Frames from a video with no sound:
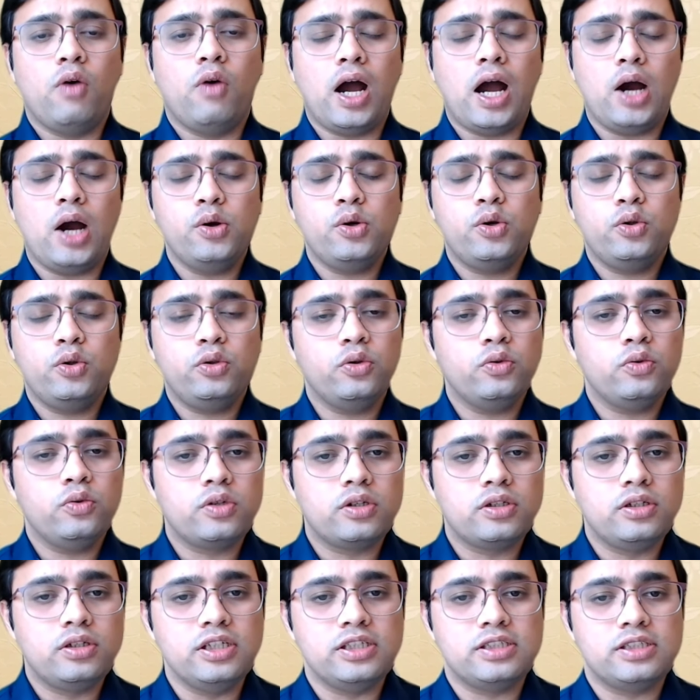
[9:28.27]
how do you
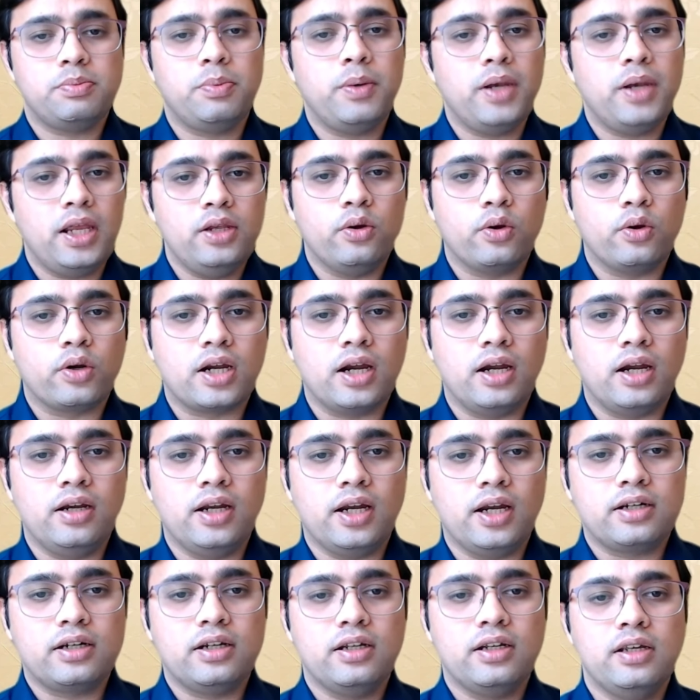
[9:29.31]
display your
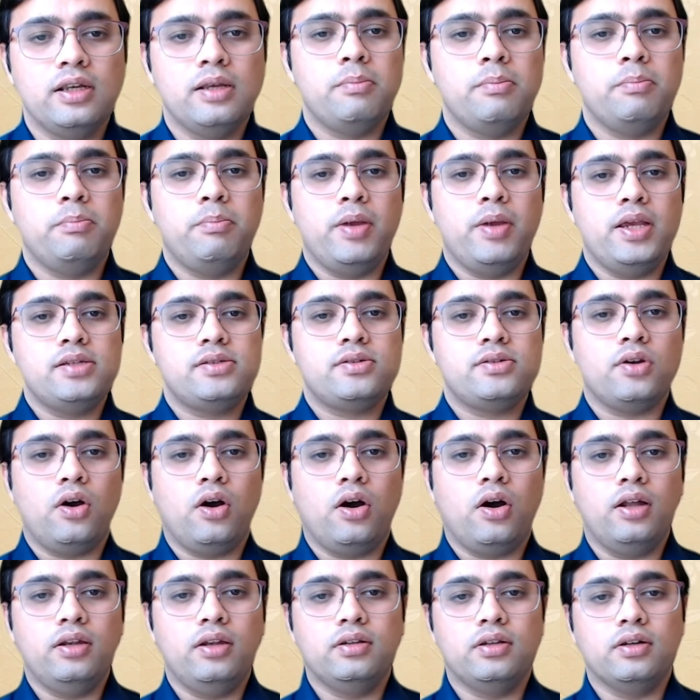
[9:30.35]
conduct based
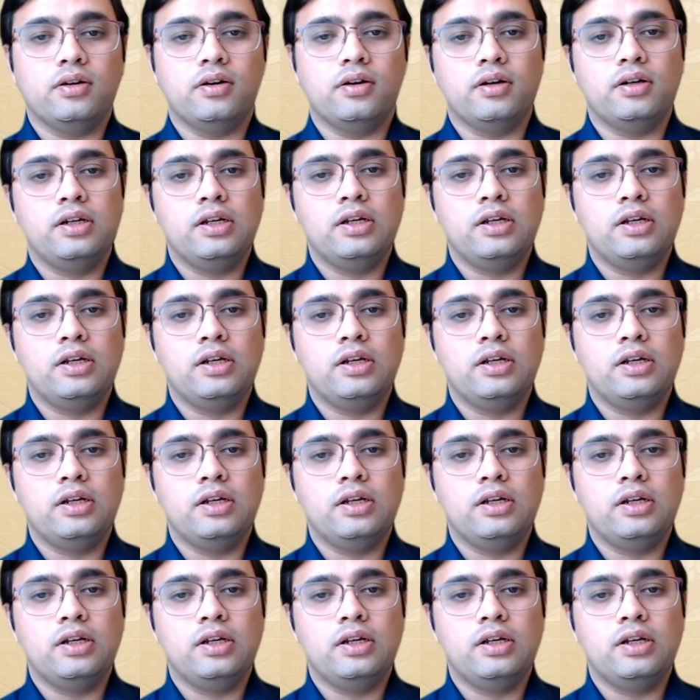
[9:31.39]
on the